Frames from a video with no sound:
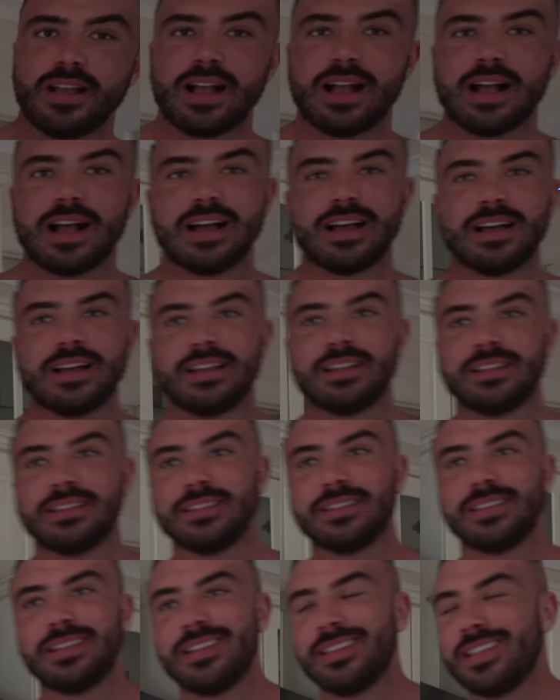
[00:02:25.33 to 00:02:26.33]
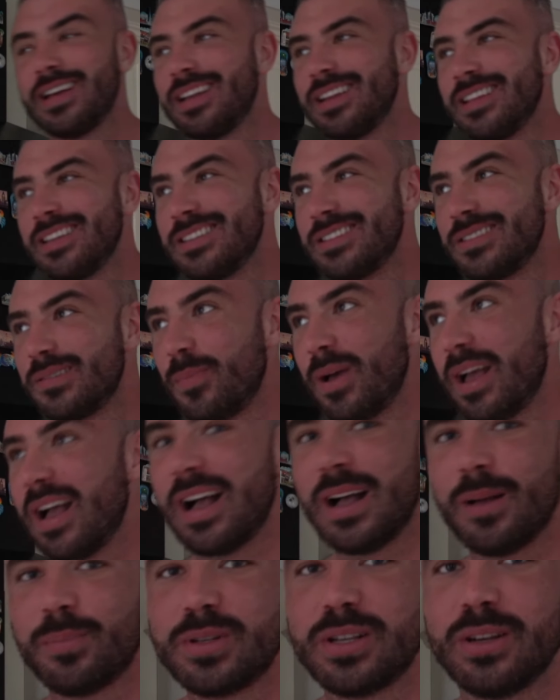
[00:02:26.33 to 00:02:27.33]
And that is my
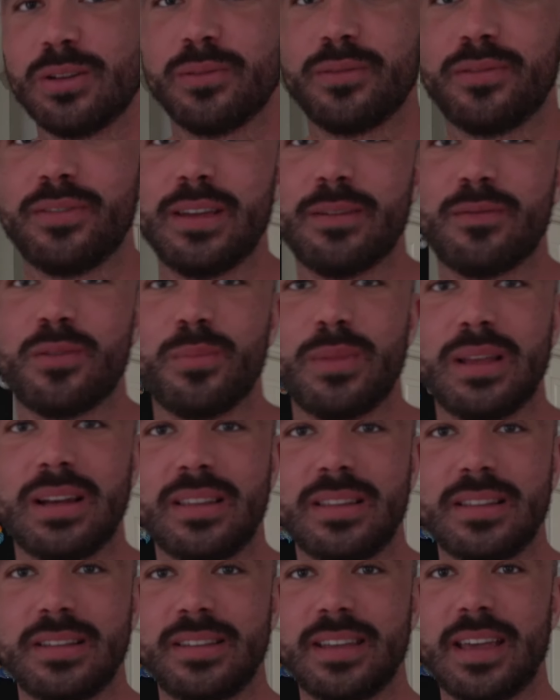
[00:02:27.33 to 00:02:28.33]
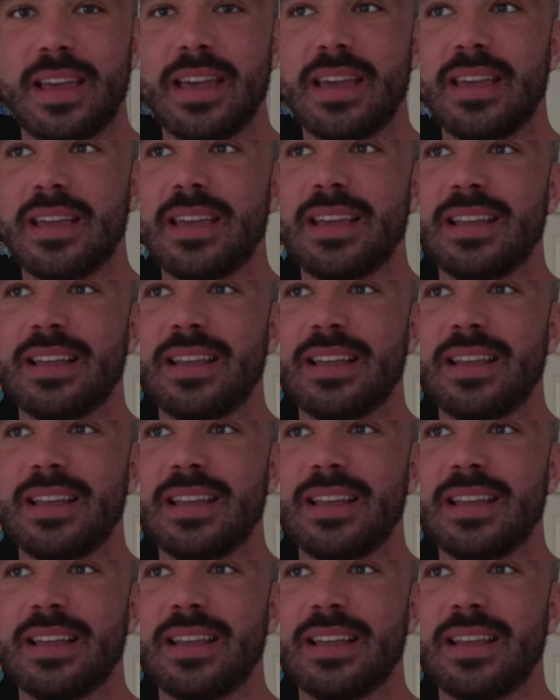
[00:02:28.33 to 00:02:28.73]
absolute favourite meal of the day.